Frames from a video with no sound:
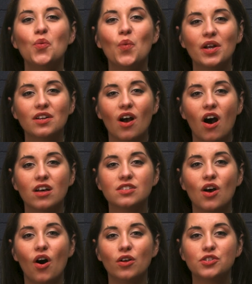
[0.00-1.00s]
OneCause
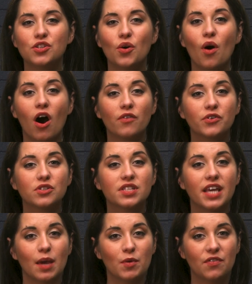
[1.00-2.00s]
also
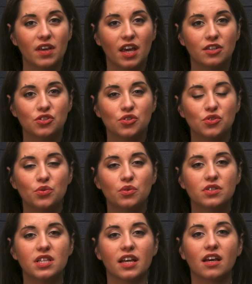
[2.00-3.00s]
offers gamification
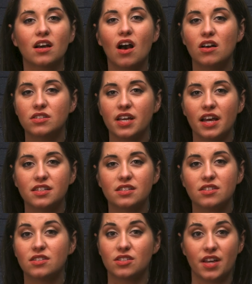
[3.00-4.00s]
tools like
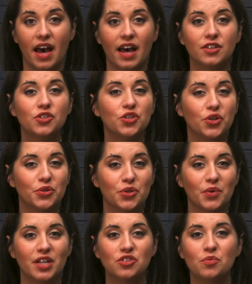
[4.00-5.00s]
contests to add to your
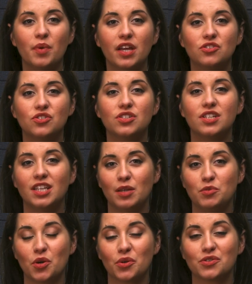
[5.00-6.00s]
donation pages to
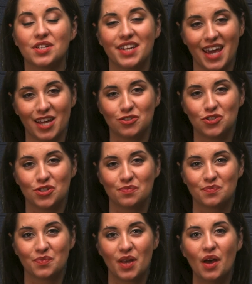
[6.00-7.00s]
keep donors engaged.
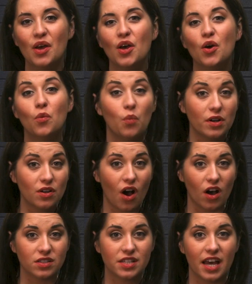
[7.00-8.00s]

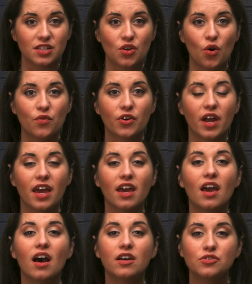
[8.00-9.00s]
OneCause has over
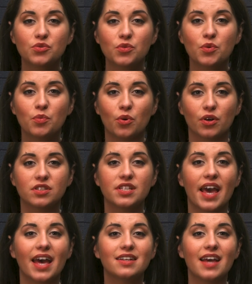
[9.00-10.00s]
one hundred reports
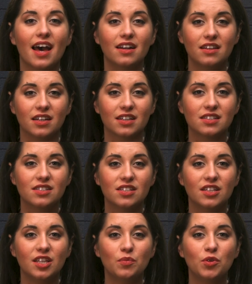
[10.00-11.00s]
and analytics to
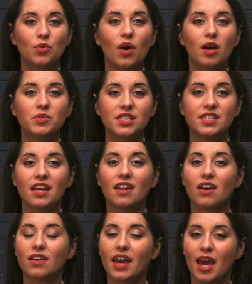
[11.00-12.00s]
keep you up to date
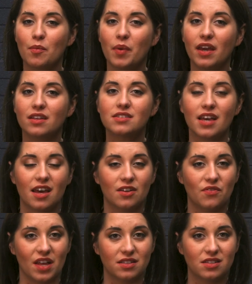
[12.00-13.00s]
on campaigns and
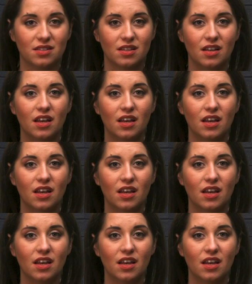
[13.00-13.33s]
events.